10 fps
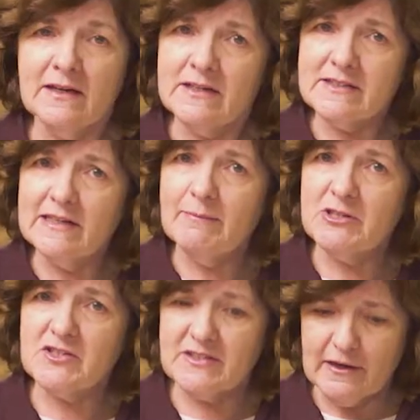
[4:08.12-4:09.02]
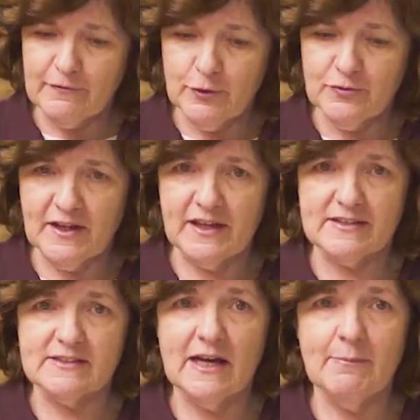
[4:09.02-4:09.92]
So let me just say a few
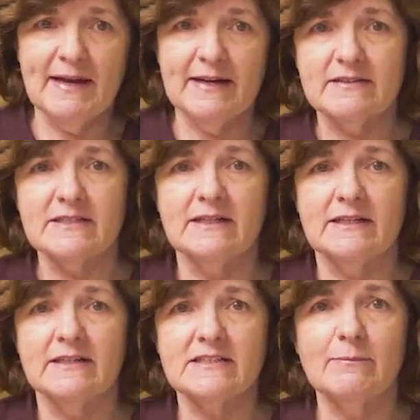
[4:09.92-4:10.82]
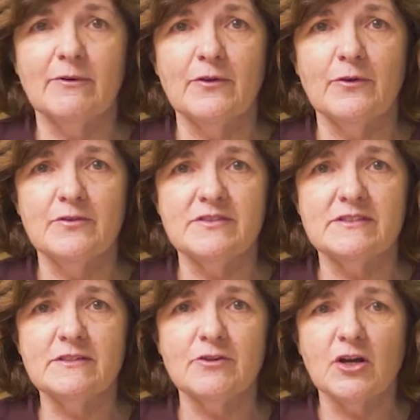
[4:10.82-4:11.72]
things about some of those
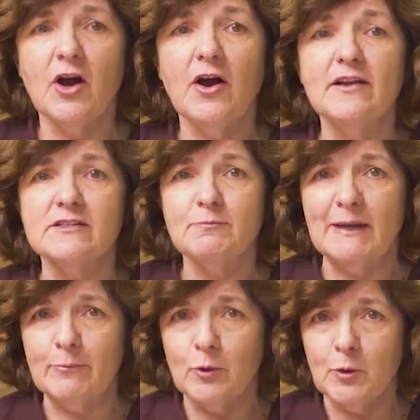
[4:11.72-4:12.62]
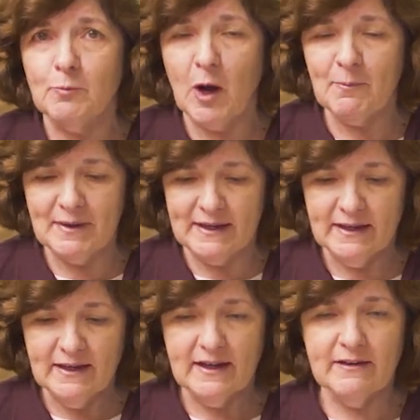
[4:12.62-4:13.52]
different kinds of people who might be
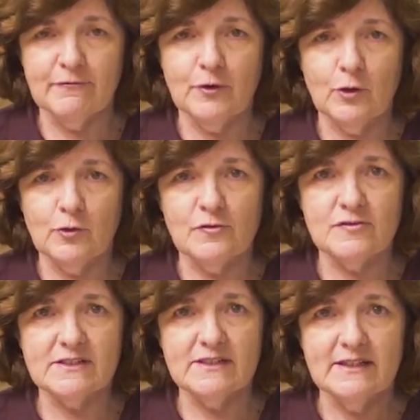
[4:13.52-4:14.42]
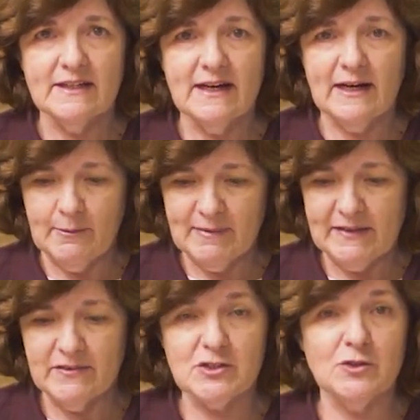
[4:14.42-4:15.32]
involved
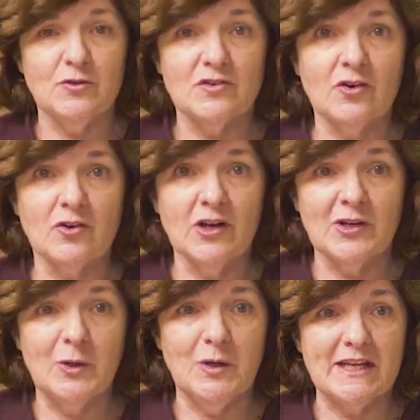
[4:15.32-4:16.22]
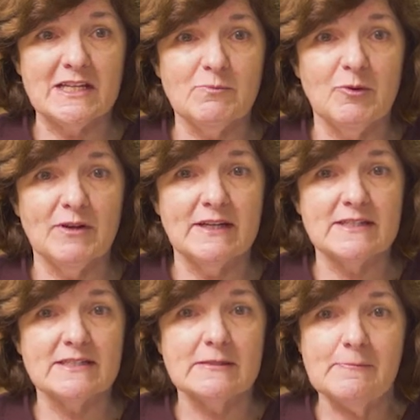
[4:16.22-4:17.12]
in the students' online learning
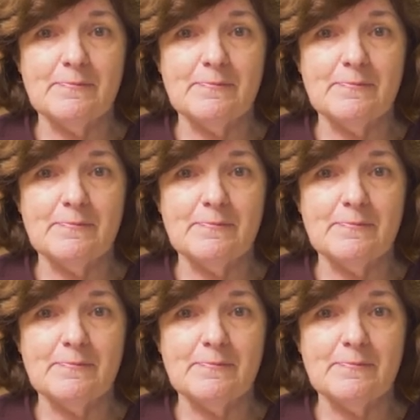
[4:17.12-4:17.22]
experience.